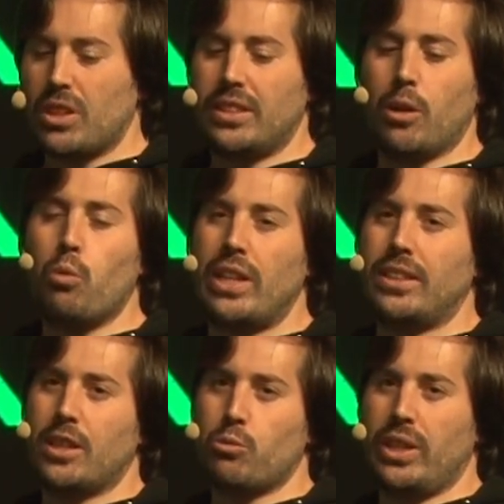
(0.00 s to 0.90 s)
the
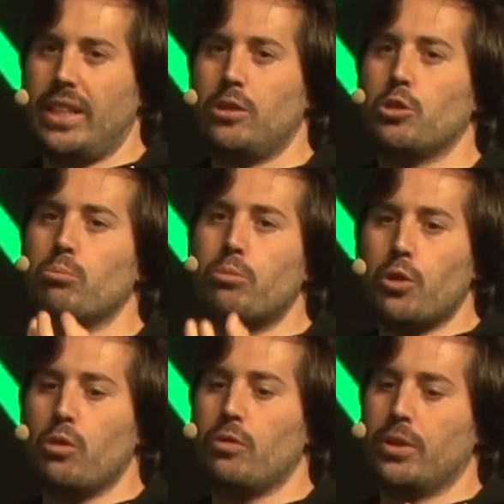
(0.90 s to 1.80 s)
witness we need to
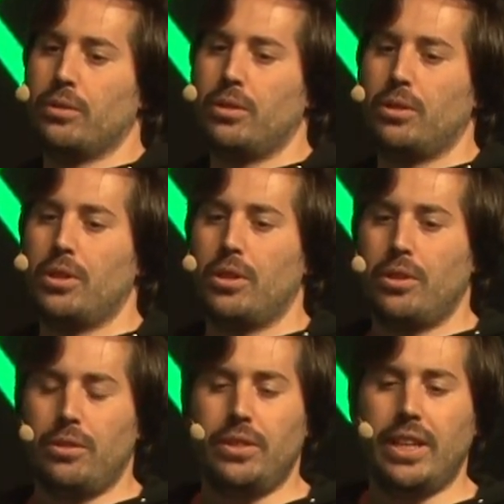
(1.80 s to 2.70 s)
prove
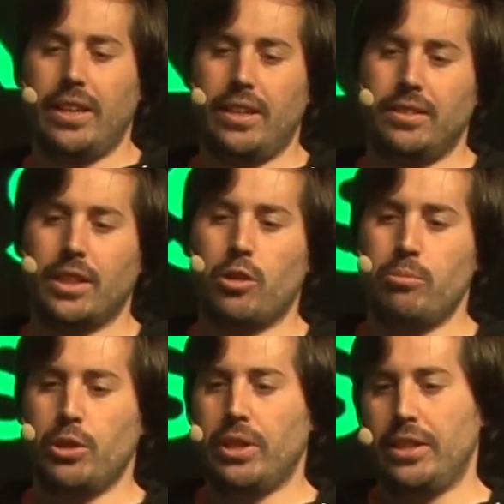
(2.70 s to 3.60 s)
the
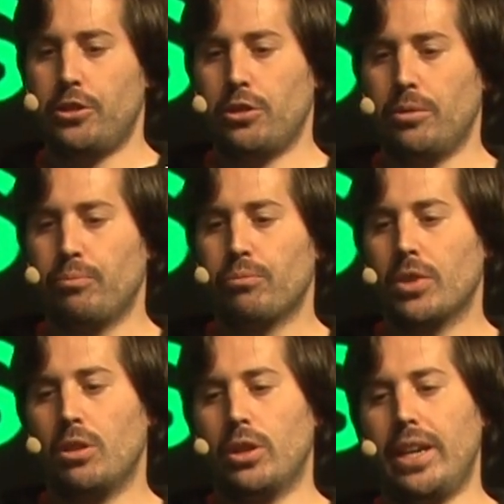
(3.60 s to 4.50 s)
computation,
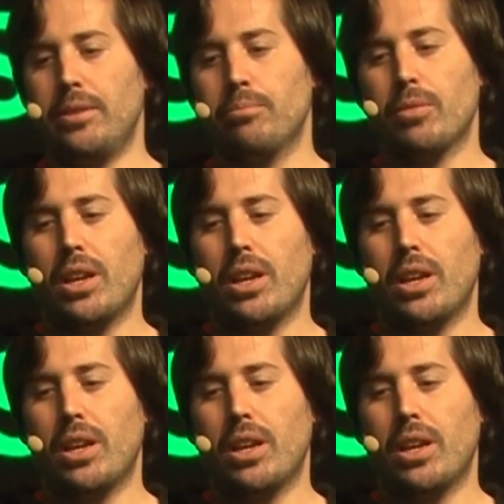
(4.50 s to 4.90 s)
okay?